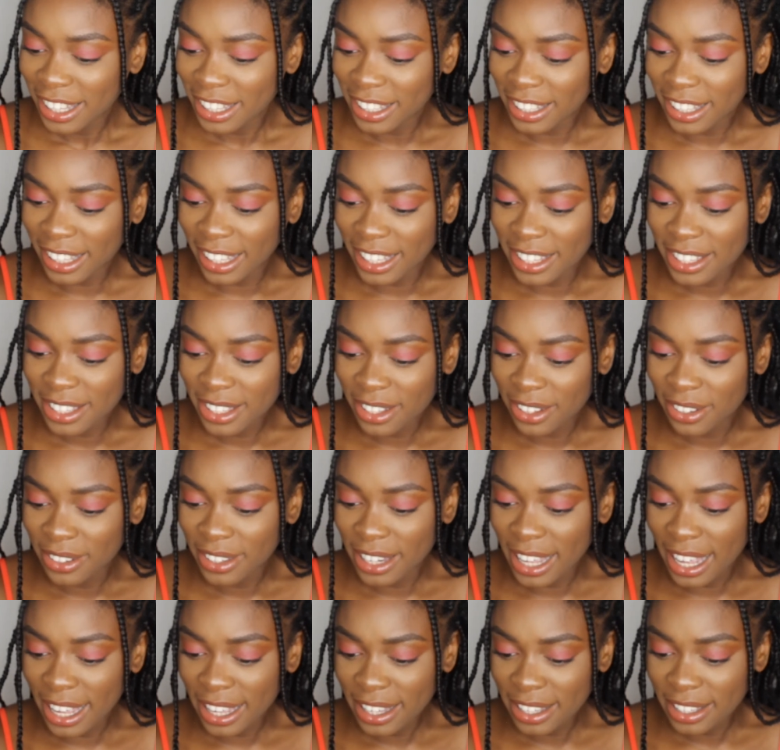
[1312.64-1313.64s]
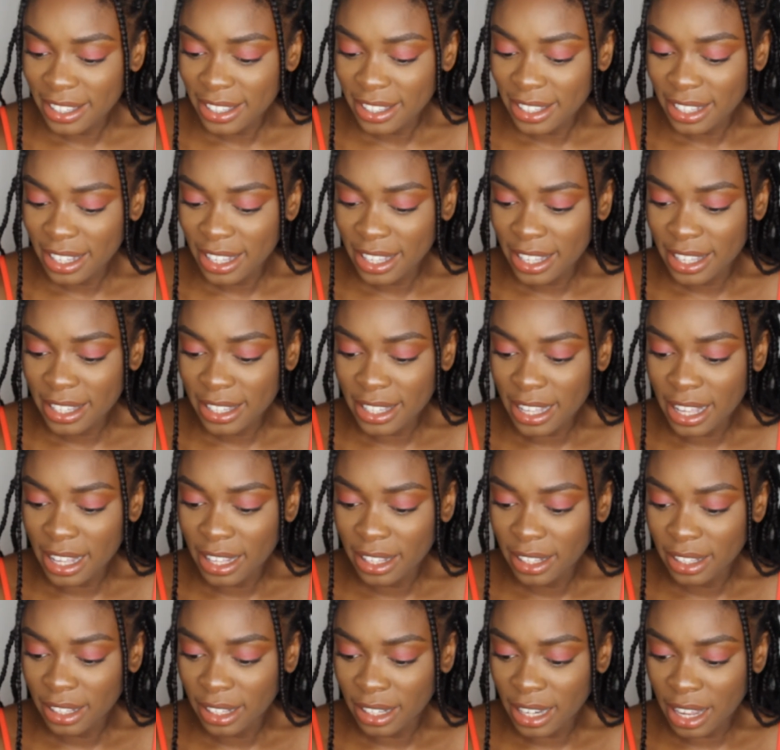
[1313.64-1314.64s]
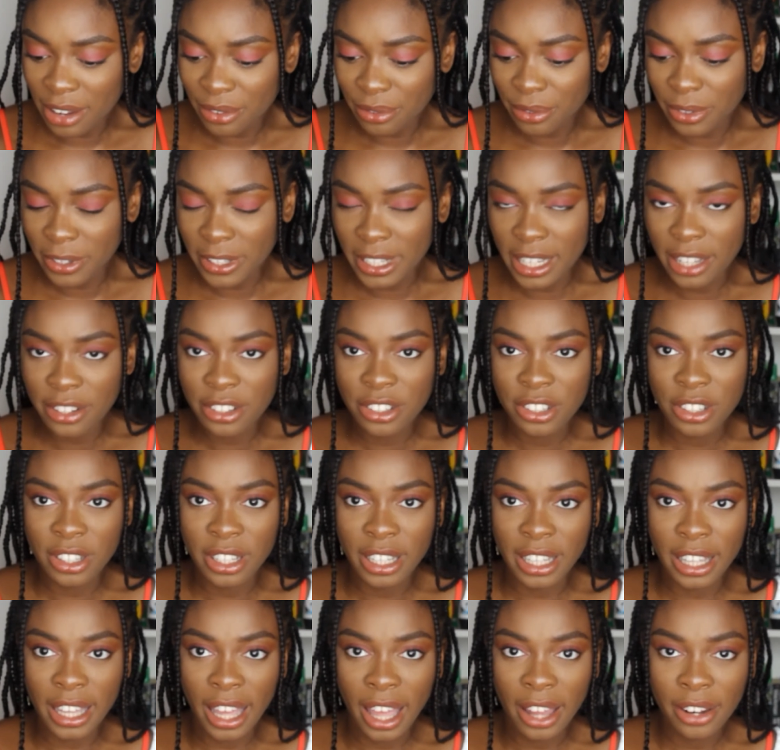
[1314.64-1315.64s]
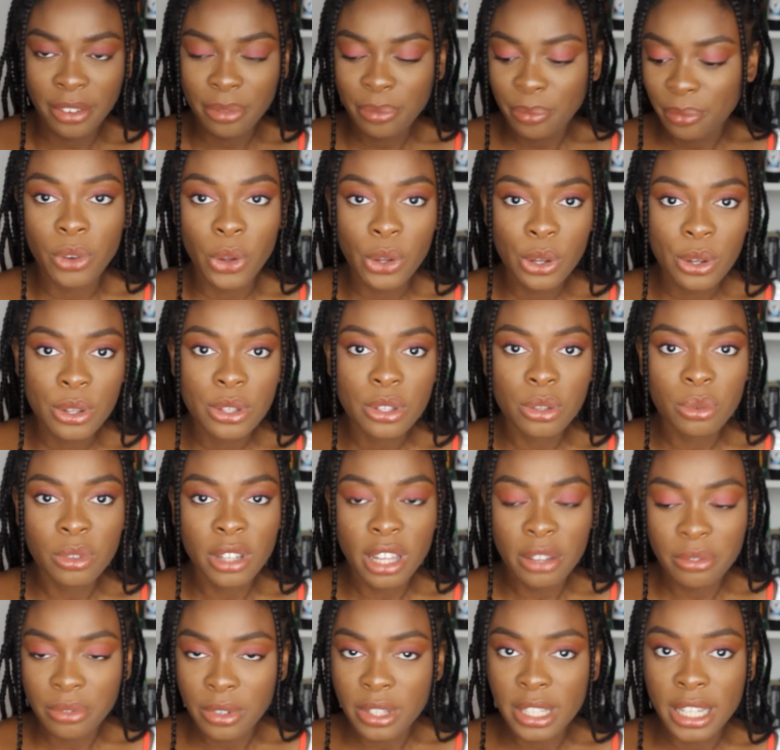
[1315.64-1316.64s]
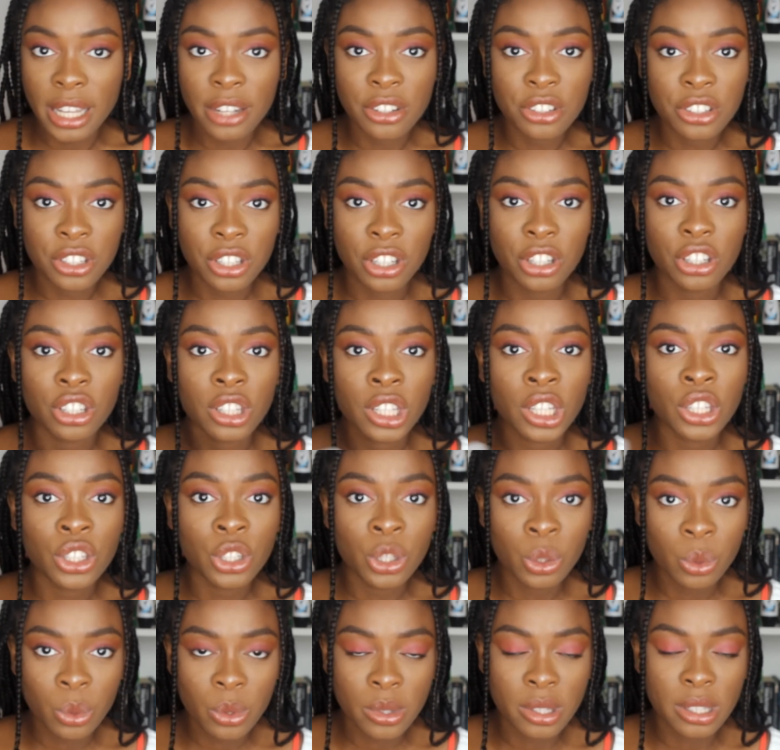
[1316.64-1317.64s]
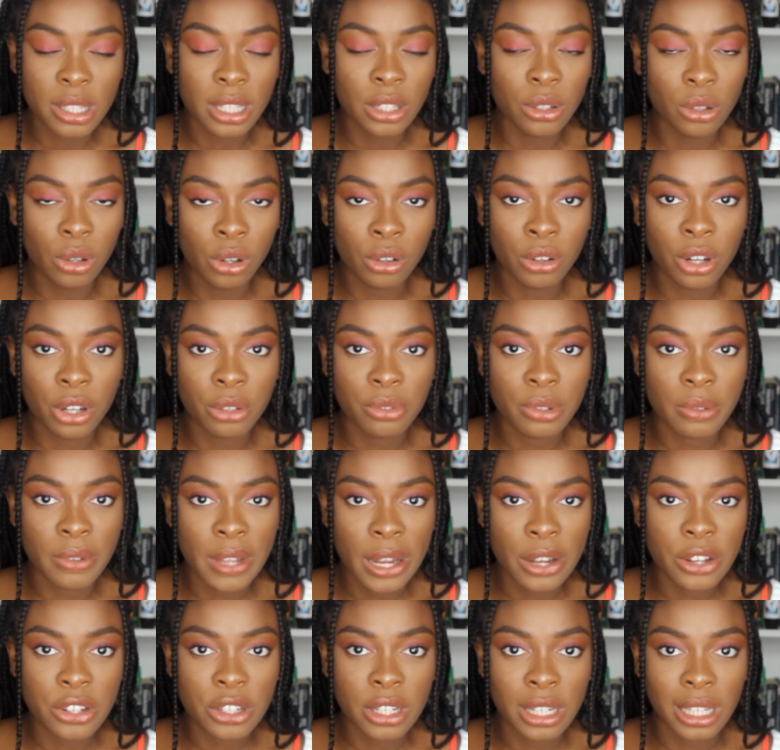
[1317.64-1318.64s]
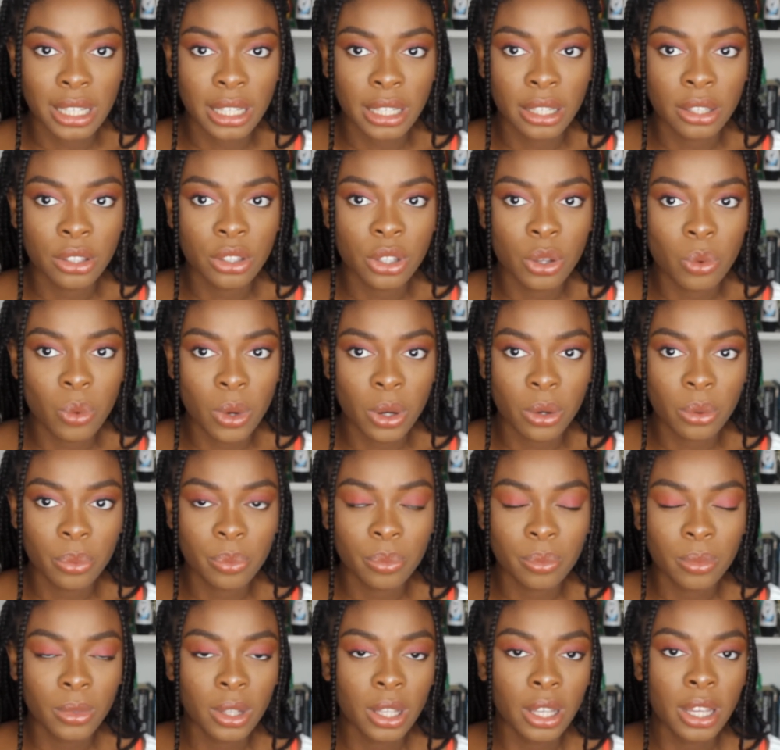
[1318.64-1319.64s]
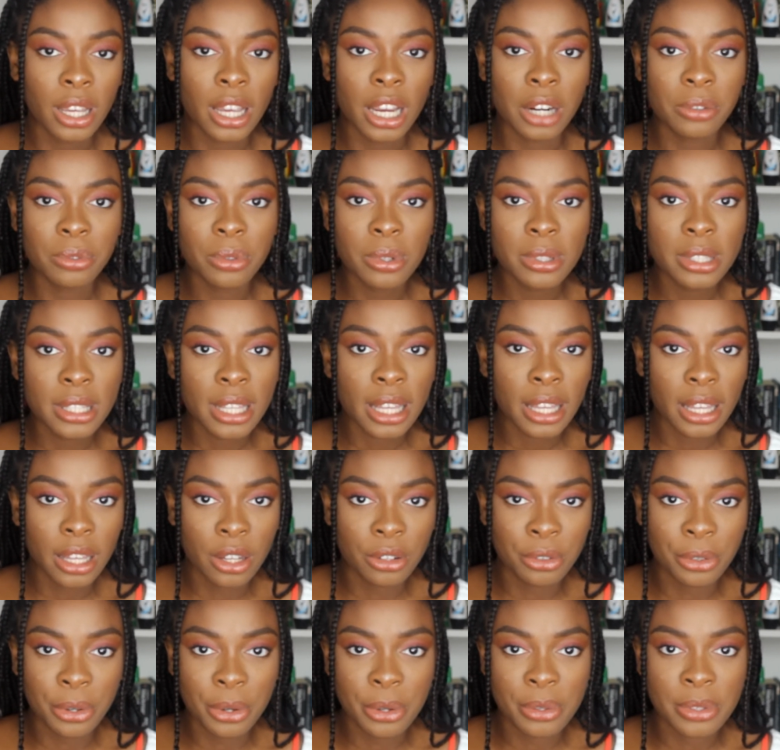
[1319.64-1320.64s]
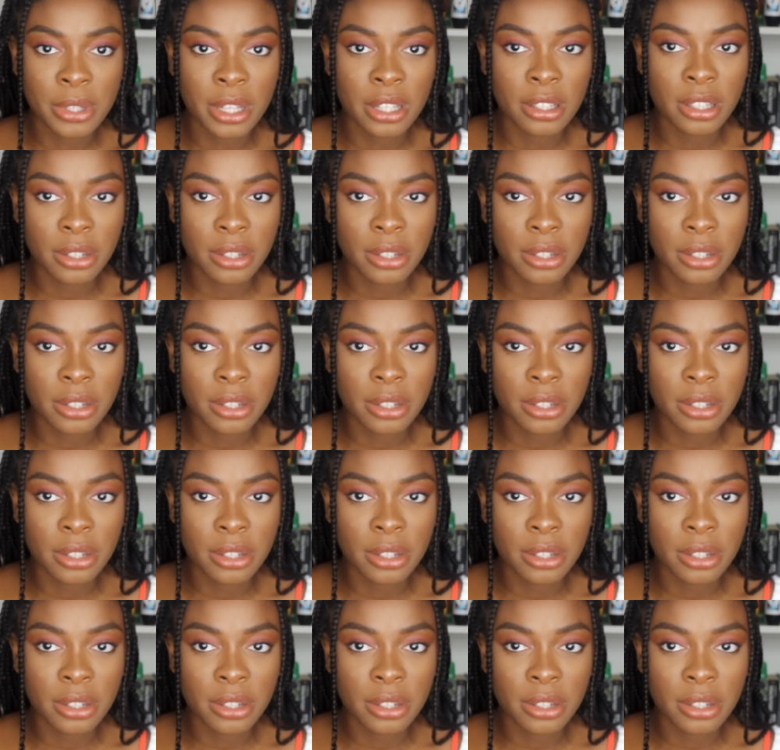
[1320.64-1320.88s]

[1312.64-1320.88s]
Okay, so next is length retention again. Focus on length retention, you will see your growth eventually, you will. Everyone's hair grows at